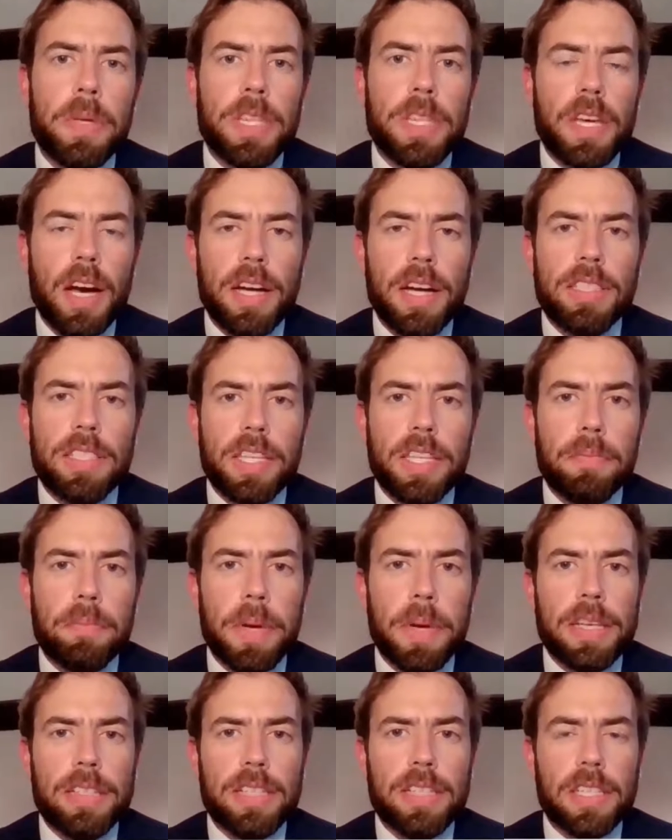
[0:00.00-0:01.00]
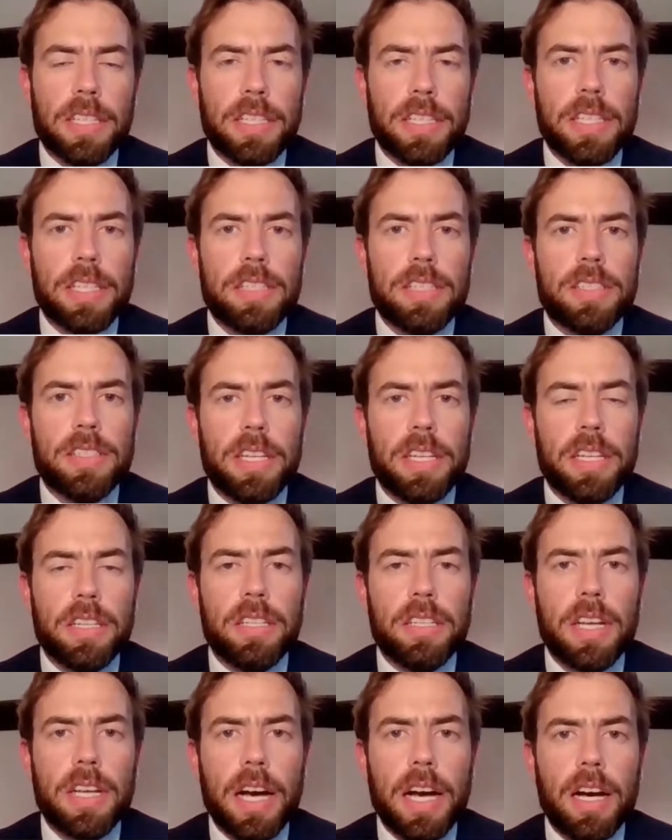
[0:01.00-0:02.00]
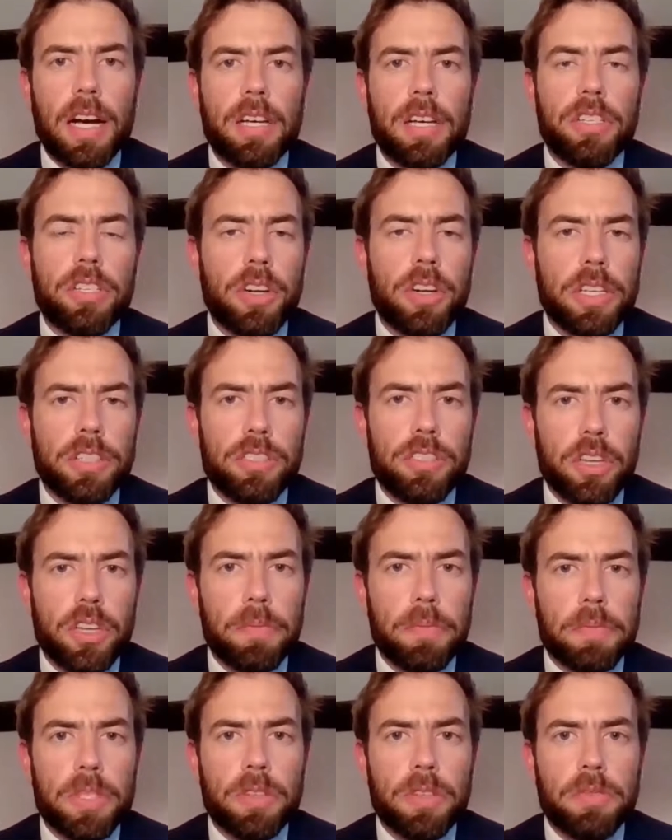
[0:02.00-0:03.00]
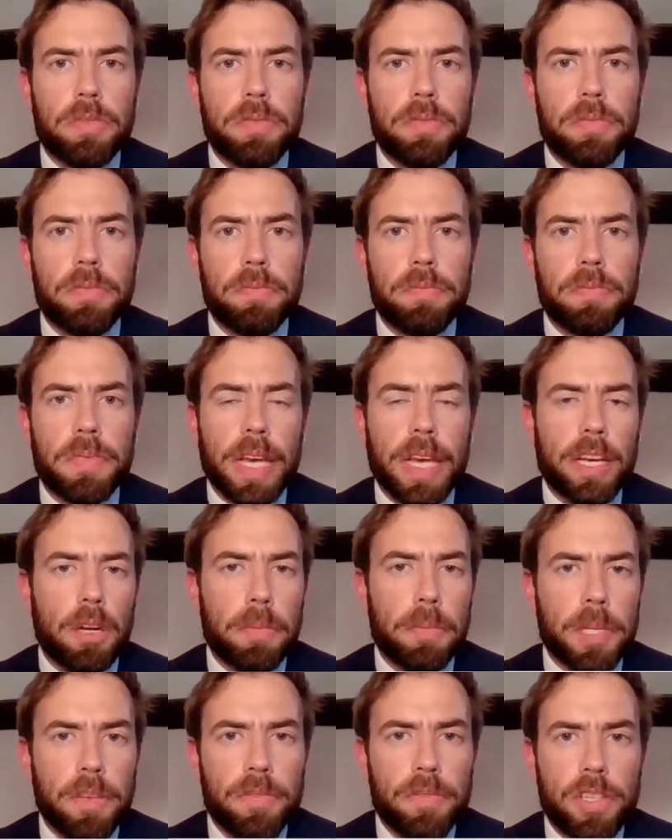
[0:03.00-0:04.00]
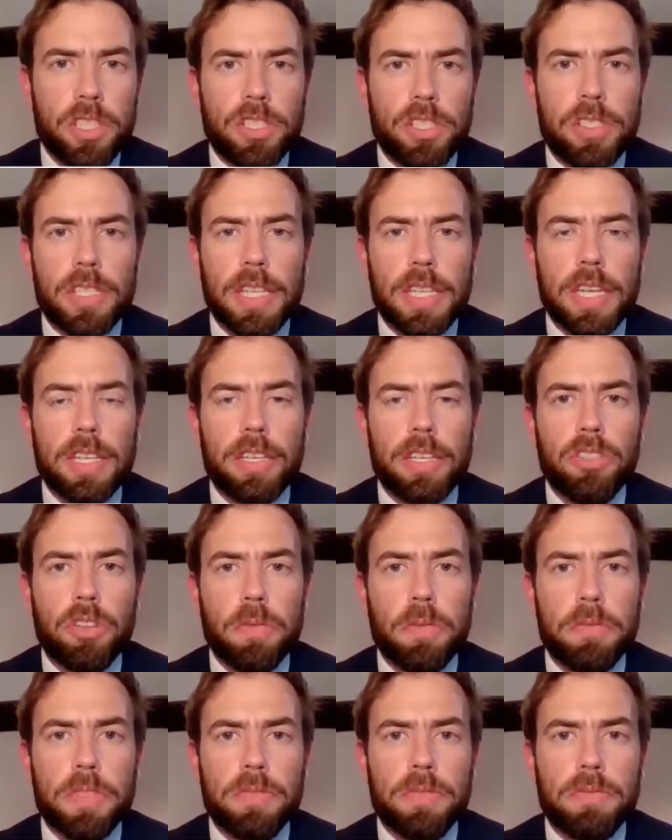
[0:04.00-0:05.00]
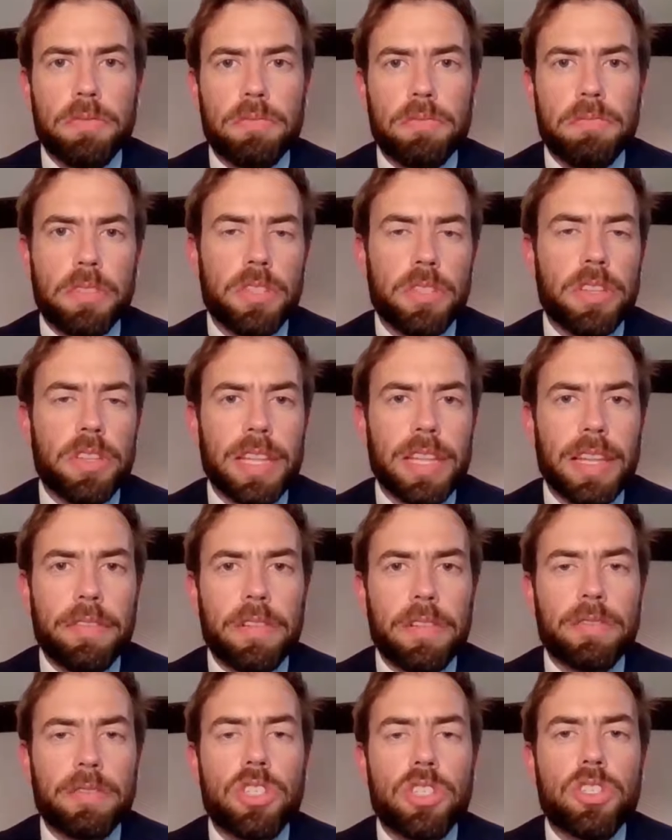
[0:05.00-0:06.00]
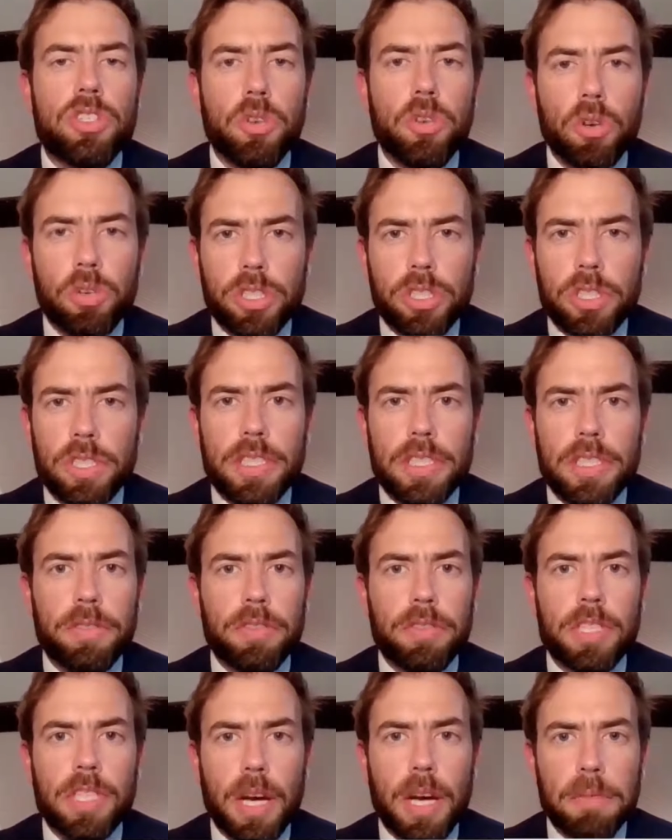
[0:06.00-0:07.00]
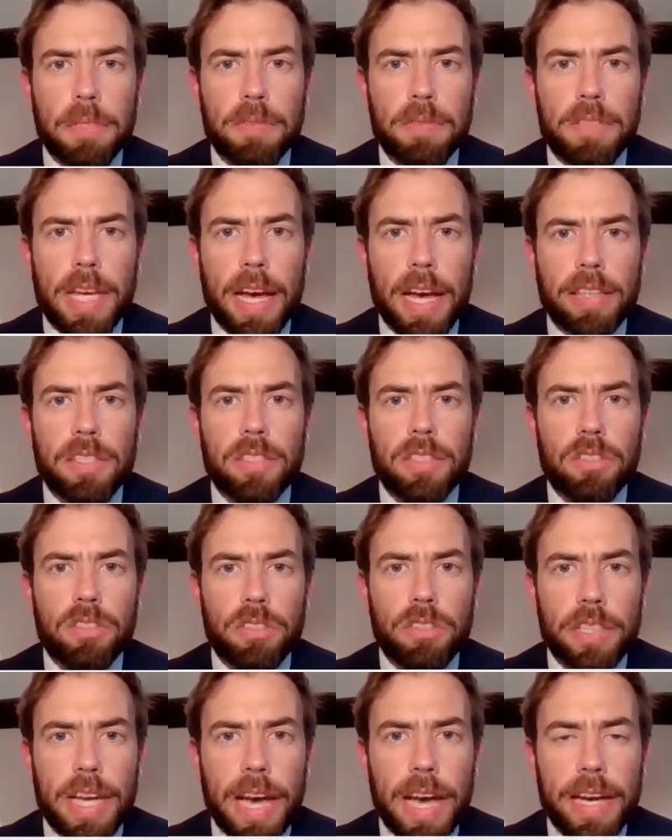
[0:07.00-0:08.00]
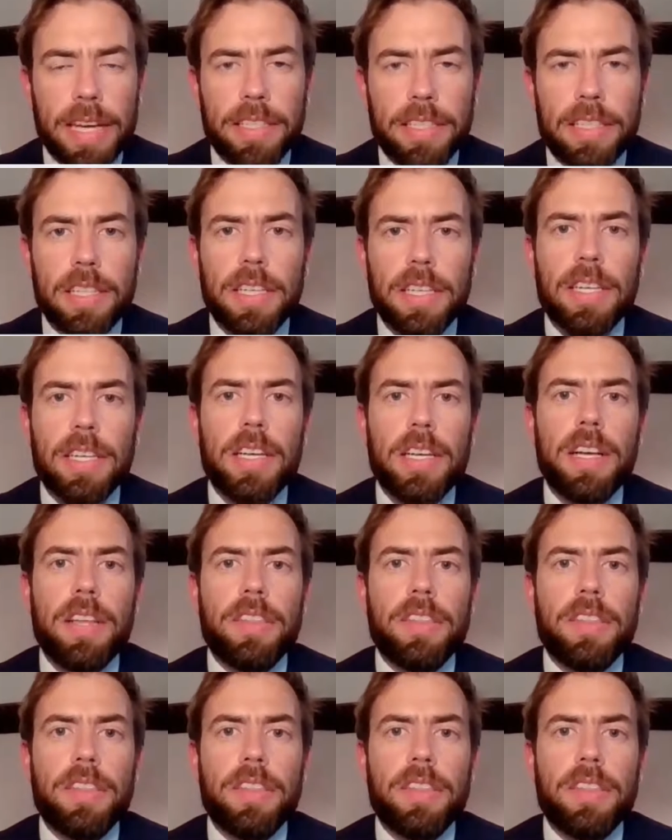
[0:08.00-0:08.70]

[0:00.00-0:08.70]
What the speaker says: But the idea basically is that, in terms of economic efficiency and in terms of the level of distortion that different types of taxes create,